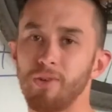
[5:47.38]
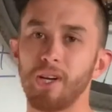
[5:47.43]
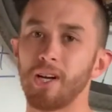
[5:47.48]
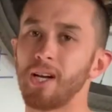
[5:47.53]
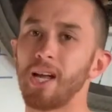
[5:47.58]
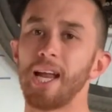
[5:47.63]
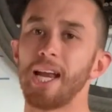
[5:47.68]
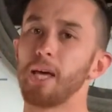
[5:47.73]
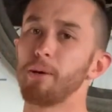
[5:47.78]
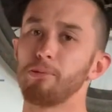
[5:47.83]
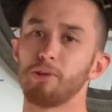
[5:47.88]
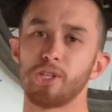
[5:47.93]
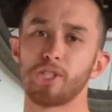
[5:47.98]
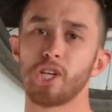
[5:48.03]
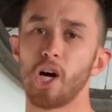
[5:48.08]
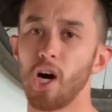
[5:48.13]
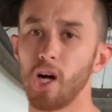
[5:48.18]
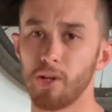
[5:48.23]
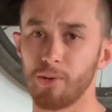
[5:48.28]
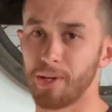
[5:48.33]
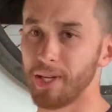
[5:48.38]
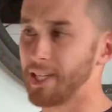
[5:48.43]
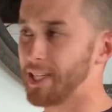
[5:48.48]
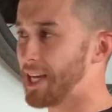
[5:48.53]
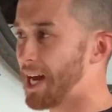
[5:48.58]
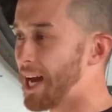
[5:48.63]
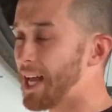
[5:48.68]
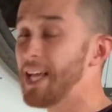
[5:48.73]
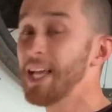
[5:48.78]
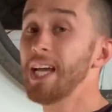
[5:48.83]
you're not able to tolerate it
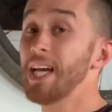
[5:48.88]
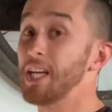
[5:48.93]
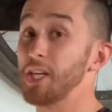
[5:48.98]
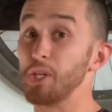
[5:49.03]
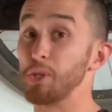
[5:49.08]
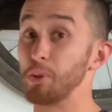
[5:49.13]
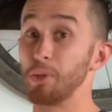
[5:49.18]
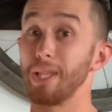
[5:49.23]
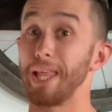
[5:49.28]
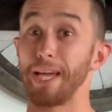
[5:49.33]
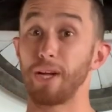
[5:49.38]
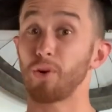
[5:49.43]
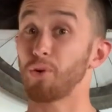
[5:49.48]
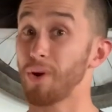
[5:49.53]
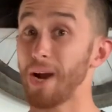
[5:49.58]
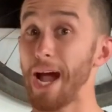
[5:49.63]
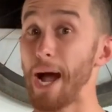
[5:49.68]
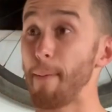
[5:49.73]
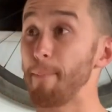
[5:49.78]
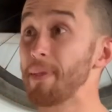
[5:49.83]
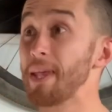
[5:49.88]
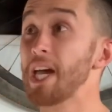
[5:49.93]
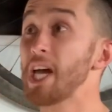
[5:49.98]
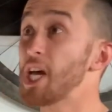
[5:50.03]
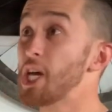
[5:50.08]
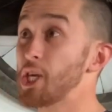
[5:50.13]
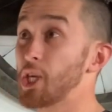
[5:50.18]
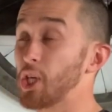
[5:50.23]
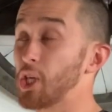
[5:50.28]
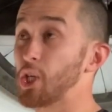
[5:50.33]
yet, and you do it like crap,
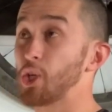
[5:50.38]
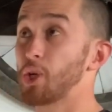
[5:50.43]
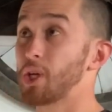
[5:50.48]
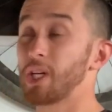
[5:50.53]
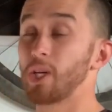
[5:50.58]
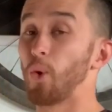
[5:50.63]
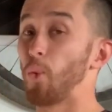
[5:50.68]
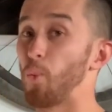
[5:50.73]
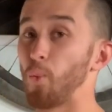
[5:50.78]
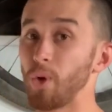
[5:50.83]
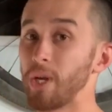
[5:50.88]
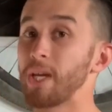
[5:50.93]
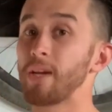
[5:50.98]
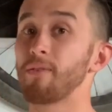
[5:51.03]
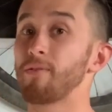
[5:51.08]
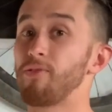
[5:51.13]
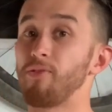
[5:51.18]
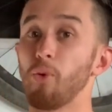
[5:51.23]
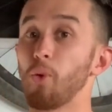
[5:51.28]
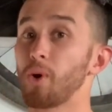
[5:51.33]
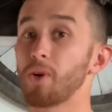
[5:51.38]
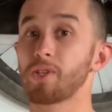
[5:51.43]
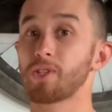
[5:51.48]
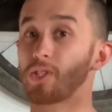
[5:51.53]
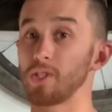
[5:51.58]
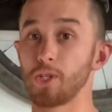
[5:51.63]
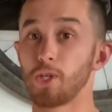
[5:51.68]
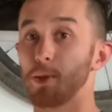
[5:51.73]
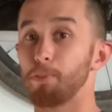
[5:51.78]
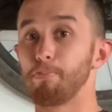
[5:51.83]
you're going to
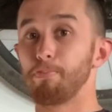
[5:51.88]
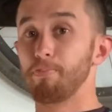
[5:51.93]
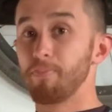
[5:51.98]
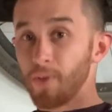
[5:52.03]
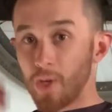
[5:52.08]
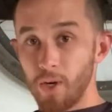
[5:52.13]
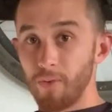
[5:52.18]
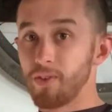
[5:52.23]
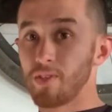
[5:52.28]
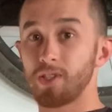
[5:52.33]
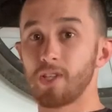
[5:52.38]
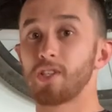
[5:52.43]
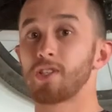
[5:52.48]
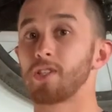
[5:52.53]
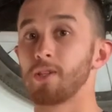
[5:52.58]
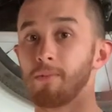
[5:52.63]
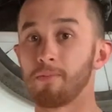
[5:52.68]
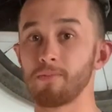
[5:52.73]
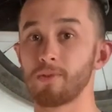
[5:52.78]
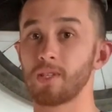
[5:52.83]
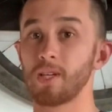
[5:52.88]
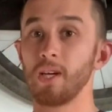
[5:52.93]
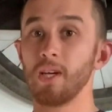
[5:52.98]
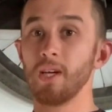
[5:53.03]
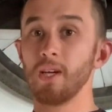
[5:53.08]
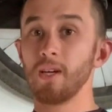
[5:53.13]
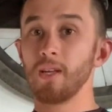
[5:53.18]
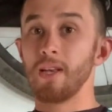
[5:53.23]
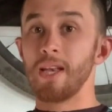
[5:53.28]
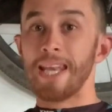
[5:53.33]
reinforce your nervous system's
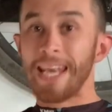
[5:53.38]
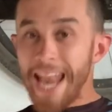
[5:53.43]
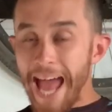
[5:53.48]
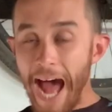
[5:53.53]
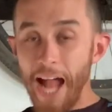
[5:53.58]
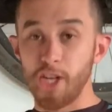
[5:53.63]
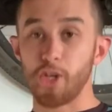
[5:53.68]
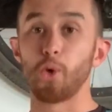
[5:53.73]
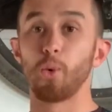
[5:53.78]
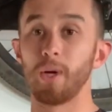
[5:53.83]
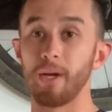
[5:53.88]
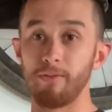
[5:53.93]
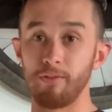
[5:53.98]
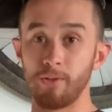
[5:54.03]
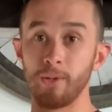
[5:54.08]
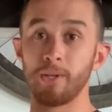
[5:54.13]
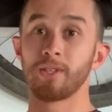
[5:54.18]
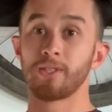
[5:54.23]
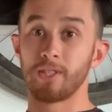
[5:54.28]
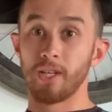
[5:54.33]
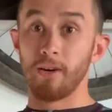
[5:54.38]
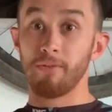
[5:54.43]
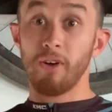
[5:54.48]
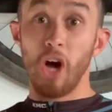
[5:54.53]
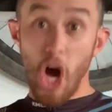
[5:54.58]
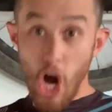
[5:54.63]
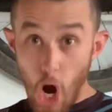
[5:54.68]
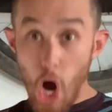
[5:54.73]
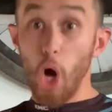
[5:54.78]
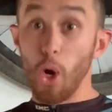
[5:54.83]
natural way of doing stuff
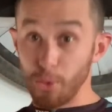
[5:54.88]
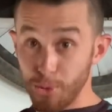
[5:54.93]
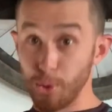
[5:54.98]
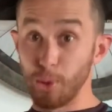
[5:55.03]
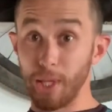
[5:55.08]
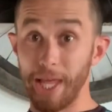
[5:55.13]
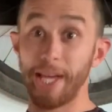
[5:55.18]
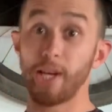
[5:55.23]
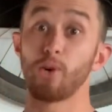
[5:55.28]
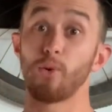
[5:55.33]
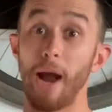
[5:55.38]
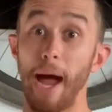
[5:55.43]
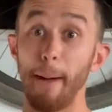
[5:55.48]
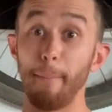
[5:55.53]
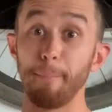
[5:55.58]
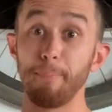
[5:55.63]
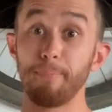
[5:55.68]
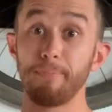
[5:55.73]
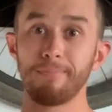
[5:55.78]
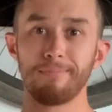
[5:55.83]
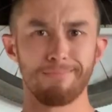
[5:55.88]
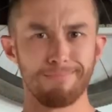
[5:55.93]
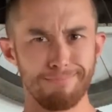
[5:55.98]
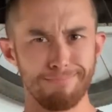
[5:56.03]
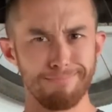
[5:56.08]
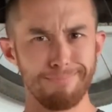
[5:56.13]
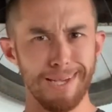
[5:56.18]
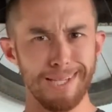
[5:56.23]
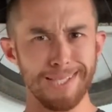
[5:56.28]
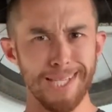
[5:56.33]
also like crap.
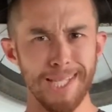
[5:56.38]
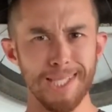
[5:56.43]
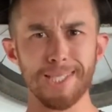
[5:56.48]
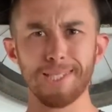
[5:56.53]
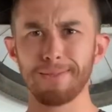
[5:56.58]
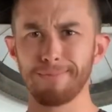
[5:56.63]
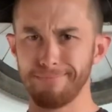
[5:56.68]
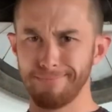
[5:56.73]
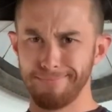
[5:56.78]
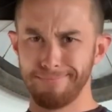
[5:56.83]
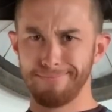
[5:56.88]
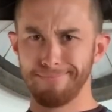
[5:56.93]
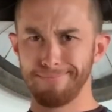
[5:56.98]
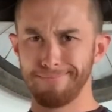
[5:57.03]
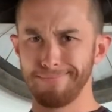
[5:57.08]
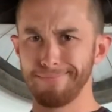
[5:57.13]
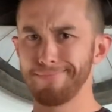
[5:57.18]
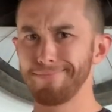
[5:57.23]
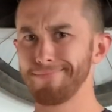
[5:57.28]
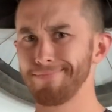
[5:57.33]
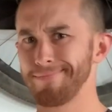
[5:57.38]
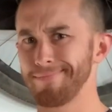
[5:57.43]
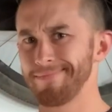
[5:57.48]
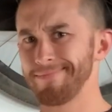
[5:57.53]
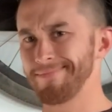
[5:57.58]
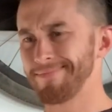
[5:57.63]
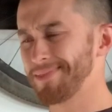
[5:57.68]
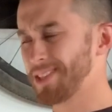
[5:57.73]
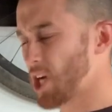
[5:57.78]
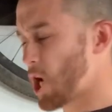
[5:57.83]
Make sense?
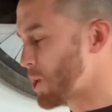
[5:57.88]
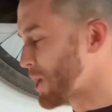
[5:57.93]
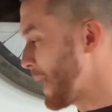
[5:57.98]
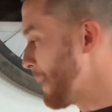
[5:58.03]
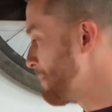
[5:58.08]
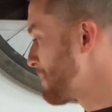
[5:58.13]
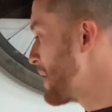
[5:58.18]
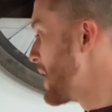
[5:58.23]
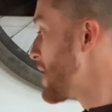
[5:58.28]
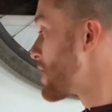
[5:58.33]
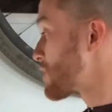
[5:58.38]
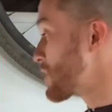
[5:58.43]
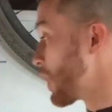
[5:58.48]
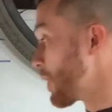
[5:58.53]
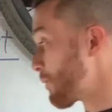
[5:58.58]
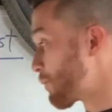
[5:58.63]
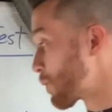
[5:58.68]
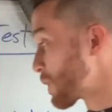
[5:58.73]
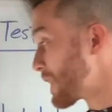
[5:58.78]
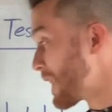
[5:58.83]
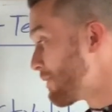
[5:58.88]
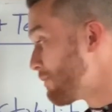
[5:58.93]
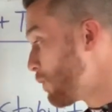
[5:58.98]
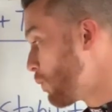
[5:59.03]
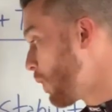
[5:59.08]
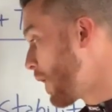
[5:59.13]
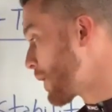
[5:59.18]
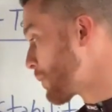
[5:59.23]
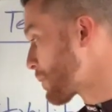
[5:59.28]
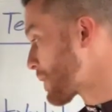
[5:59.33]
Okay, so if we're level
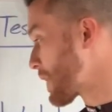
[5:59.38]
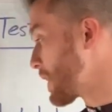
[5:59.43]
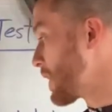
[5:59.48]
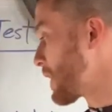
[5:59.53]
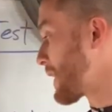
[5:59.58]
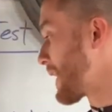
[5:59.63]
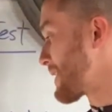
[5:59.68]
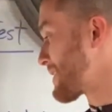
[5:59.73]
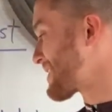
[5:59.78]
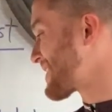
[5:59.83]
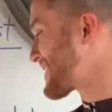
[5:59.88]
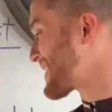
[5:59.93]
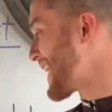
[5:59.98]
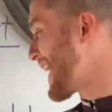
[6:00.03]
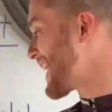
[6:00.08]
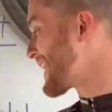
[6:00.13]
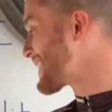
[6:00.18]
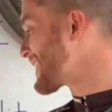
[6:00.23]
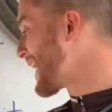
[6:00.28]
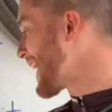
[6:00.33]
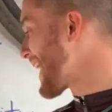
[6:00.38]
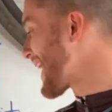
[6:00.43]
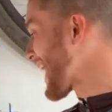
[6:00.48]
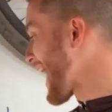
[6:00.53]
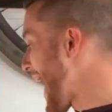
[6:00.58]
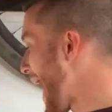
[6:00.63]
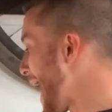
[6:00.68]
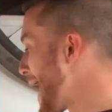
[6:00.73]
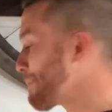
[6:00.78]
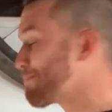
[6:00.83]
1, we're going to look at side-lying
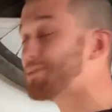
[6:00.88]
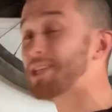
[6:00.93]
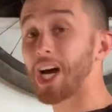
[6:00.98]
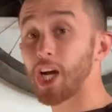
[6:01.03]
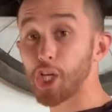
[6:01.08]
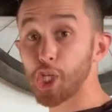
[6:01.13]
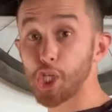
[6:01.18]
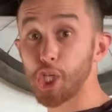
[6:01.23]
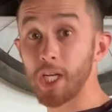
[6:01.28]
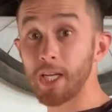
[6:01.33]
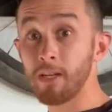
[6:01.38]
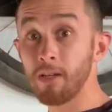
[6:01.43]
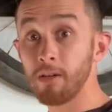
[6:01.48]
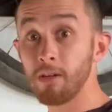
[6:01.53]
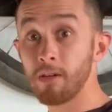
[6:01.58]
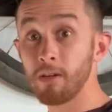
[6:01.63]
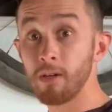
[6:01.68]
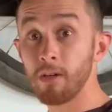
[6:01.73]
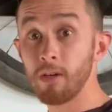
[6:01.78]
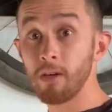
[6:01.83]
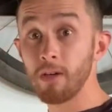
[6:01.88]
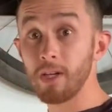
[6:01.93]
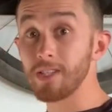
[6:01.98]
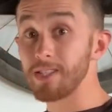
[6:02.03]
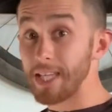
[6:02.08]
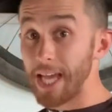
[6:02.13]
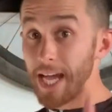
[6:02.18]
abduction is the